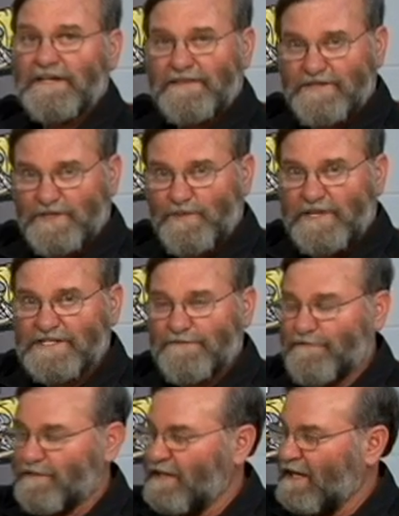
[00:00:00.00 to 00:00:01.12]
and there's a reason
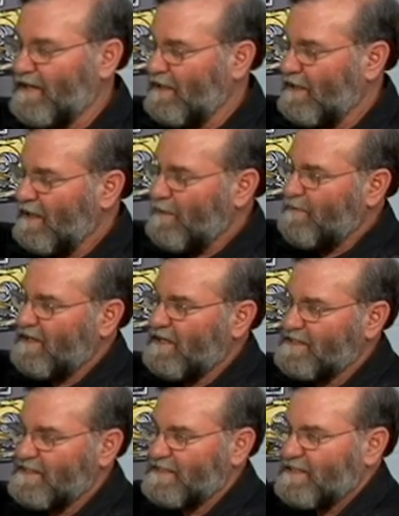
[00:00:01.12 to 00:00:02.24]
for that.
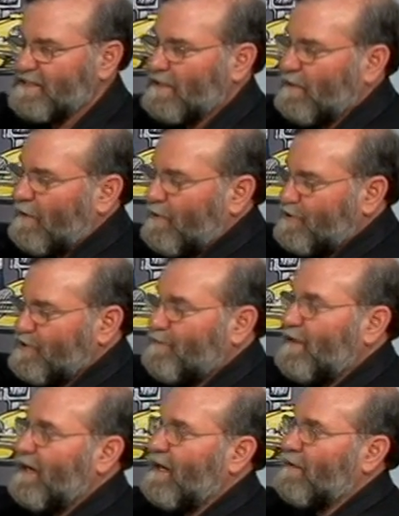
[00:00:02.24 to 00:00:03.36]
Because this is a larger
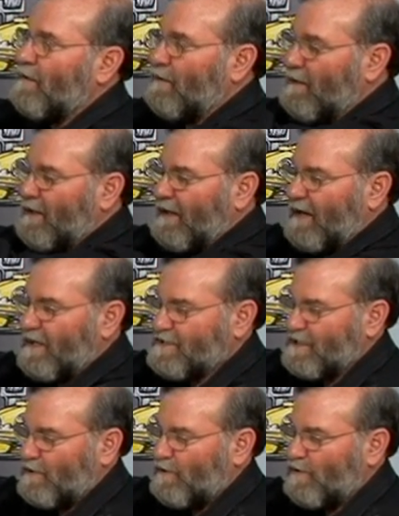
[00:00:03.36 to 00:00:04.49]
panel and it's
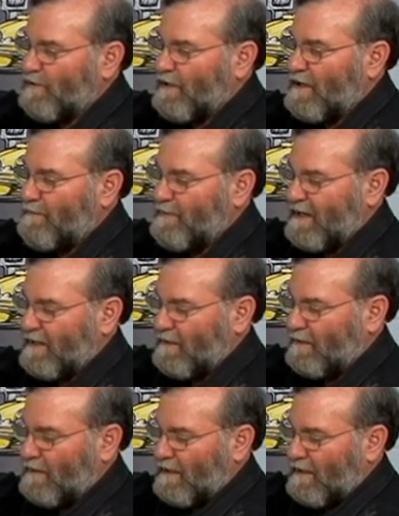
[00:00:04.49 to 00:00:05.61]
a low crown
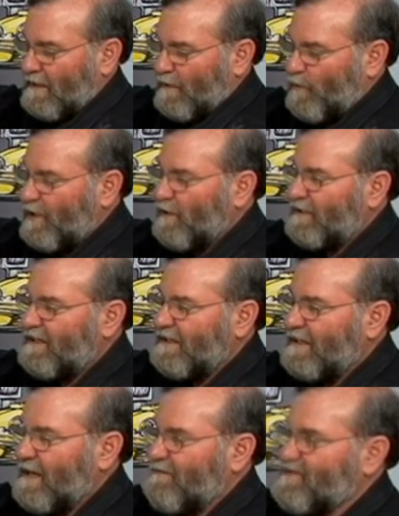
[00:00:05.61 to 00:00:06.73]
panel, we only need
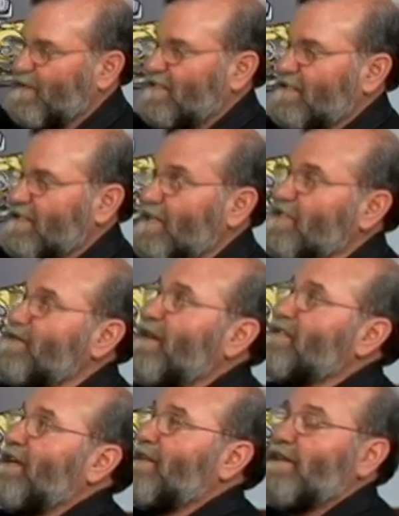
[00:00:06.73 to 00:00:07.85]
to have the station
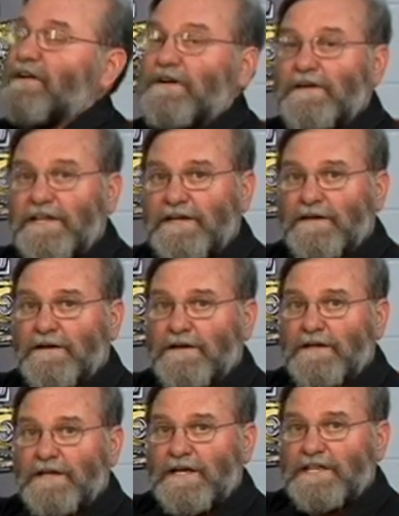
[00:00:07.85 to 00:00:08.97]
spaced like they are here.
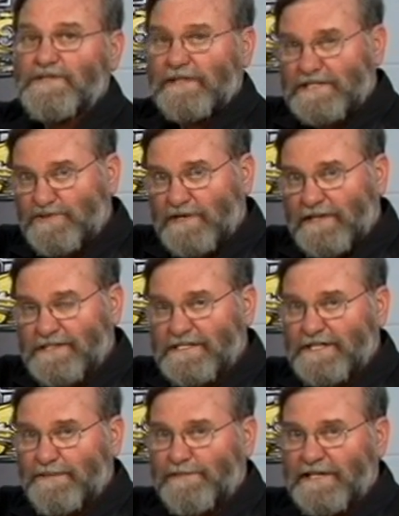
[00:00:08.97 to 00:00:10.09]
So let's try this
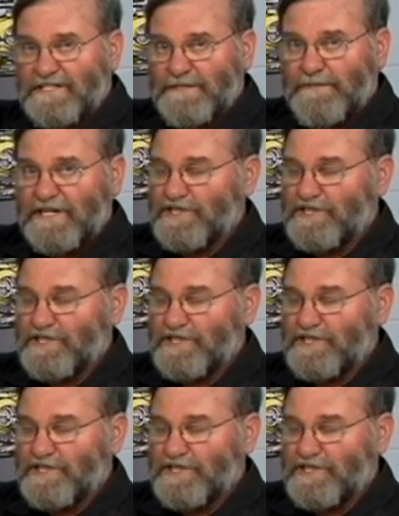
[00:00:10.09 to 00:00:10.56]
into place to make